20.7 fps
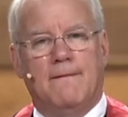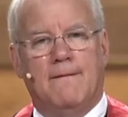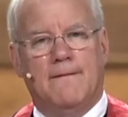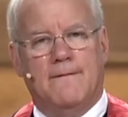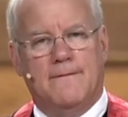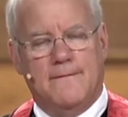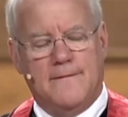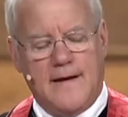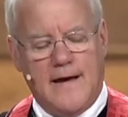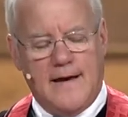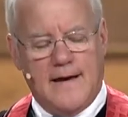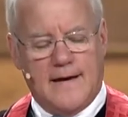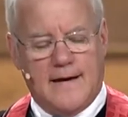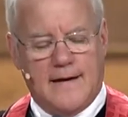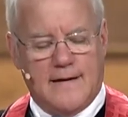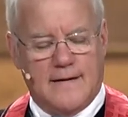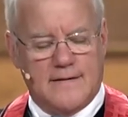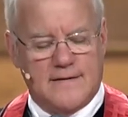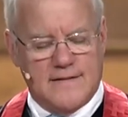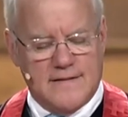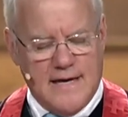Stay.
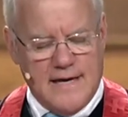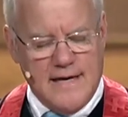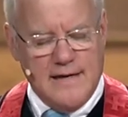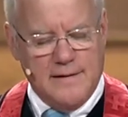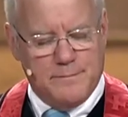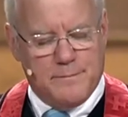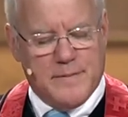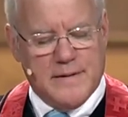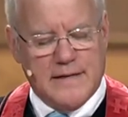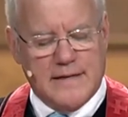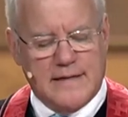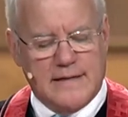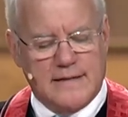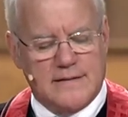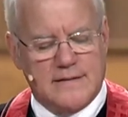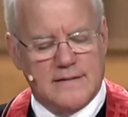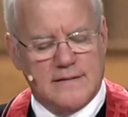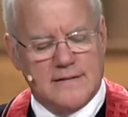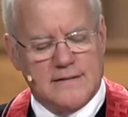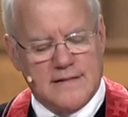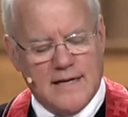Stay in peace.
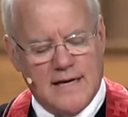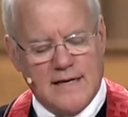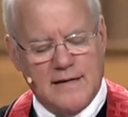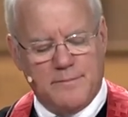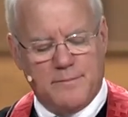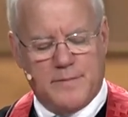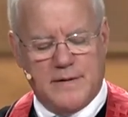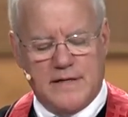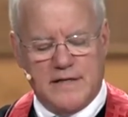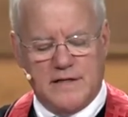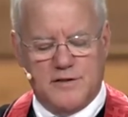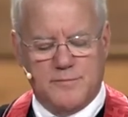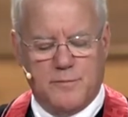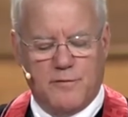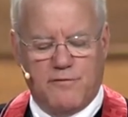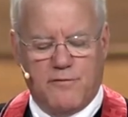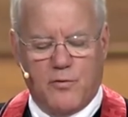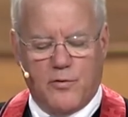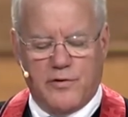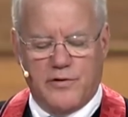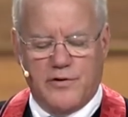Stay in peace
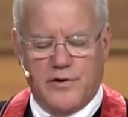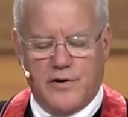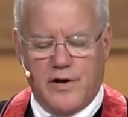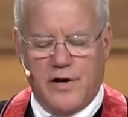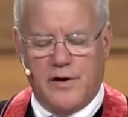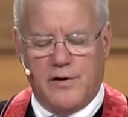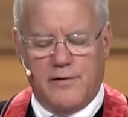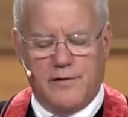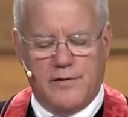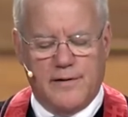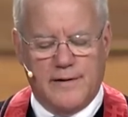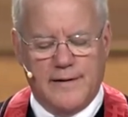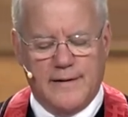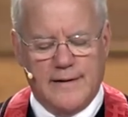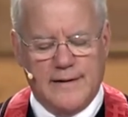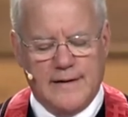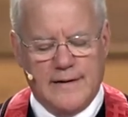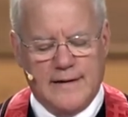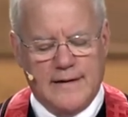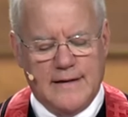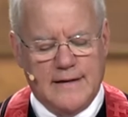before you go.
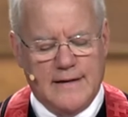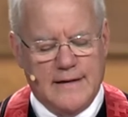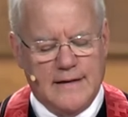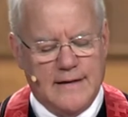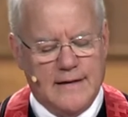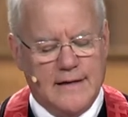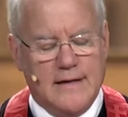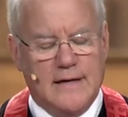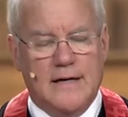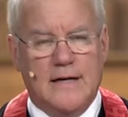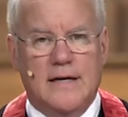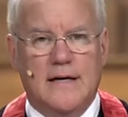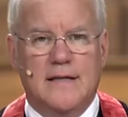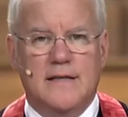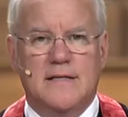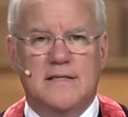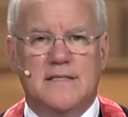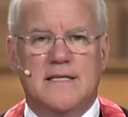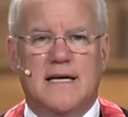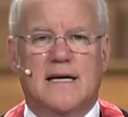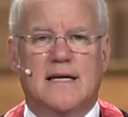And
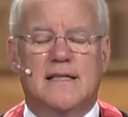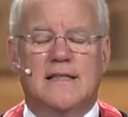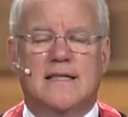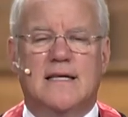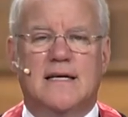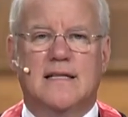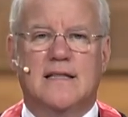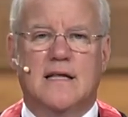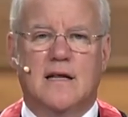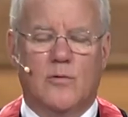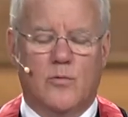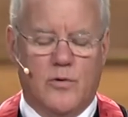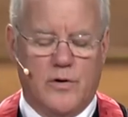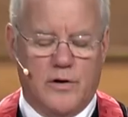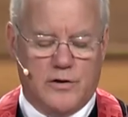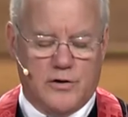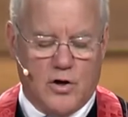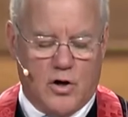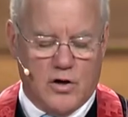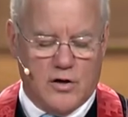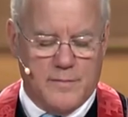the second thing that I want to
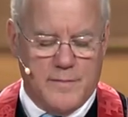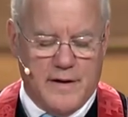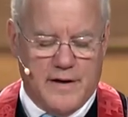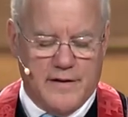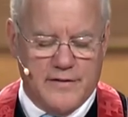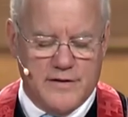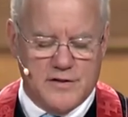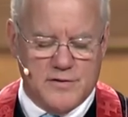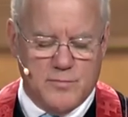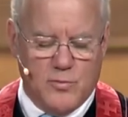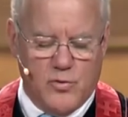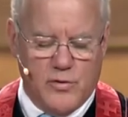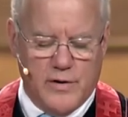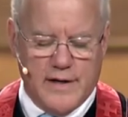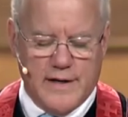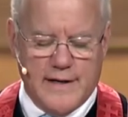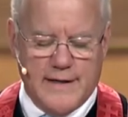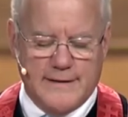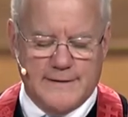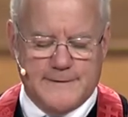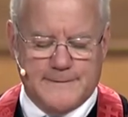talk about this
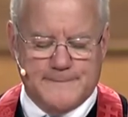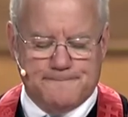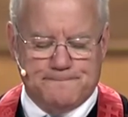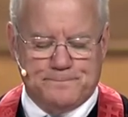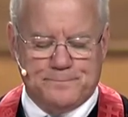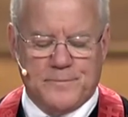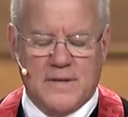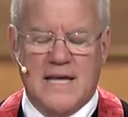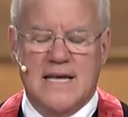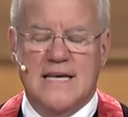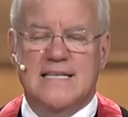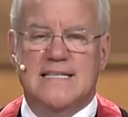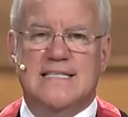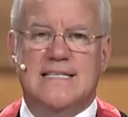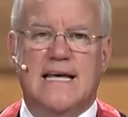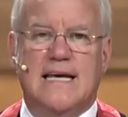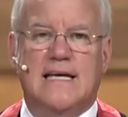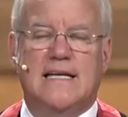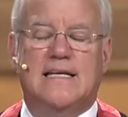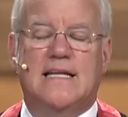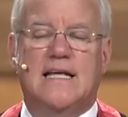morning is
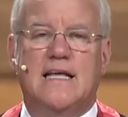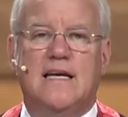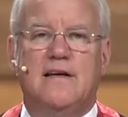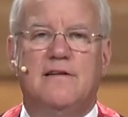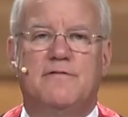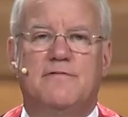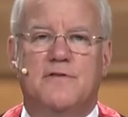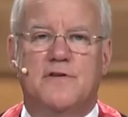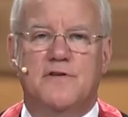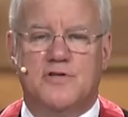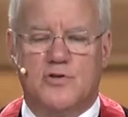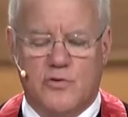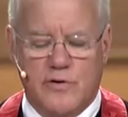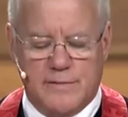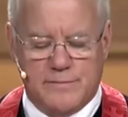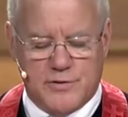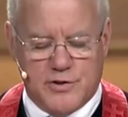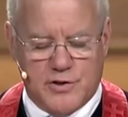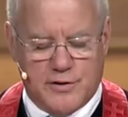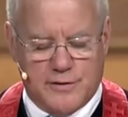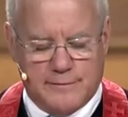stay attentive to
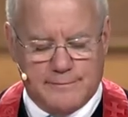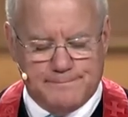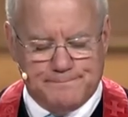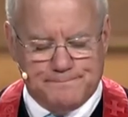Scripture.